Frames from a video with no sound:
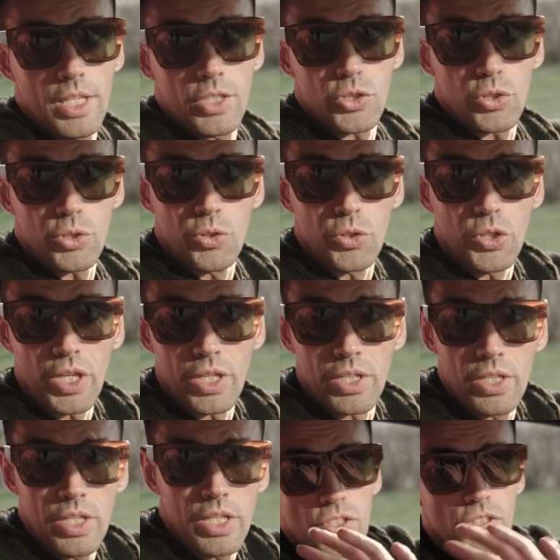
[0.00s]
so you
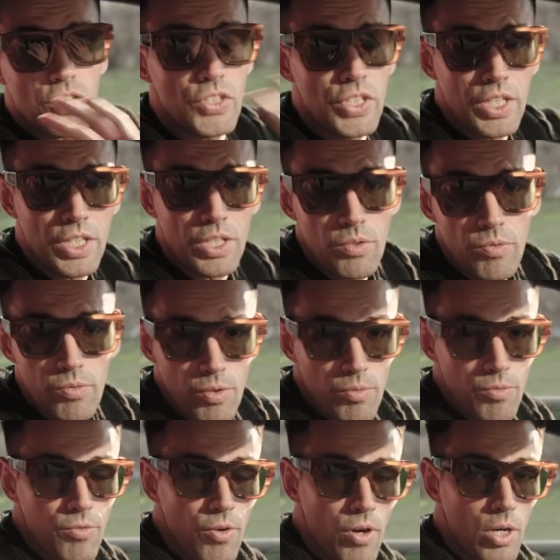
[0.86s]
can see it
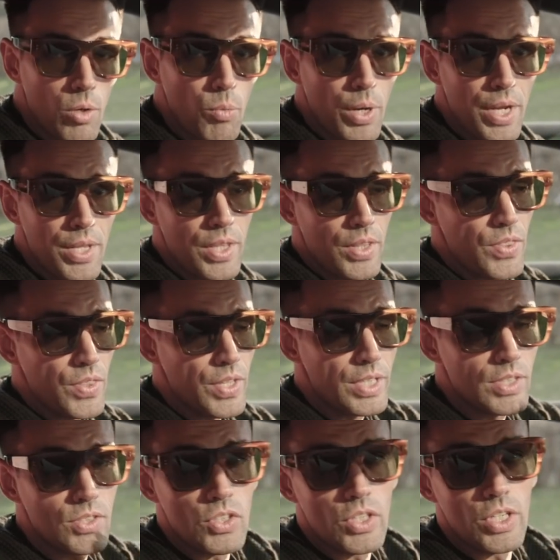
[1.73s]
from far away that
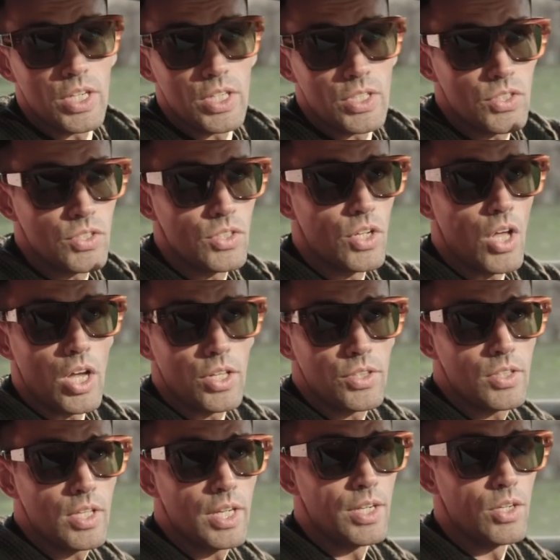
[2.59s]
this is
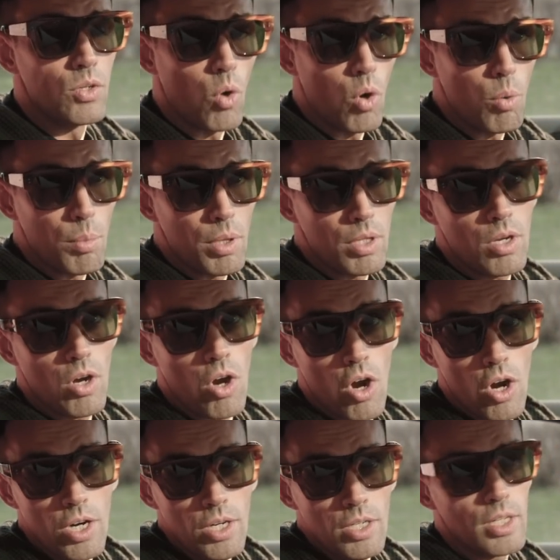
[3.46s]
not a normal
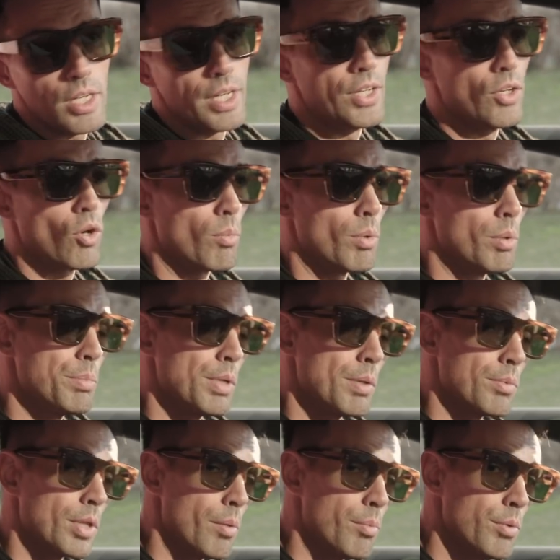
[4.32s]
car, a normal
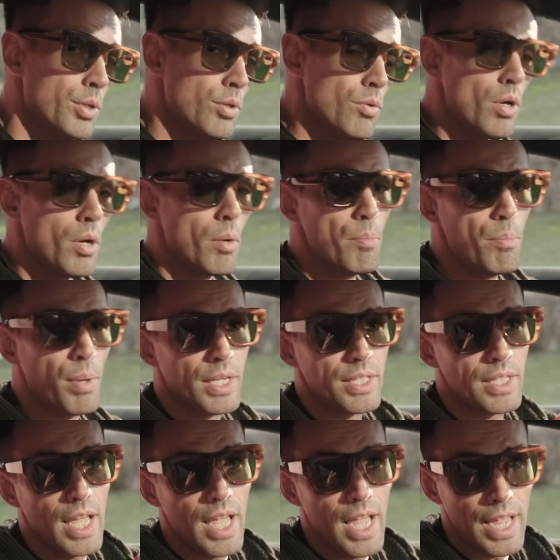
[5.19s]
BMW,
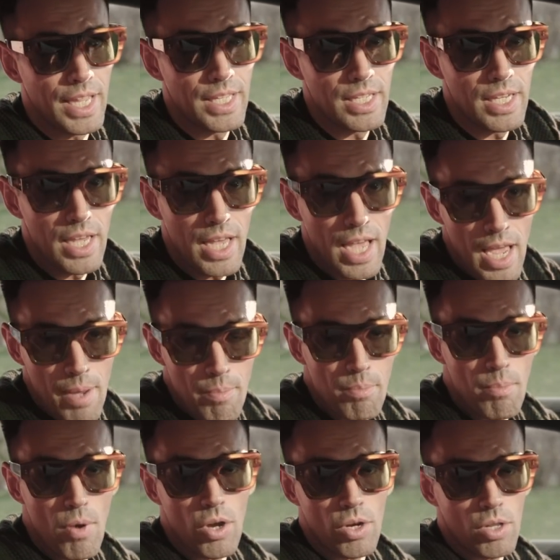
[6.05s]
but a
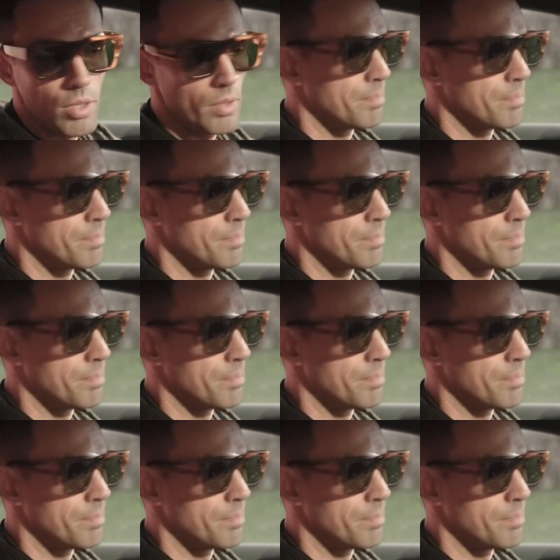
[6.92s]
M model.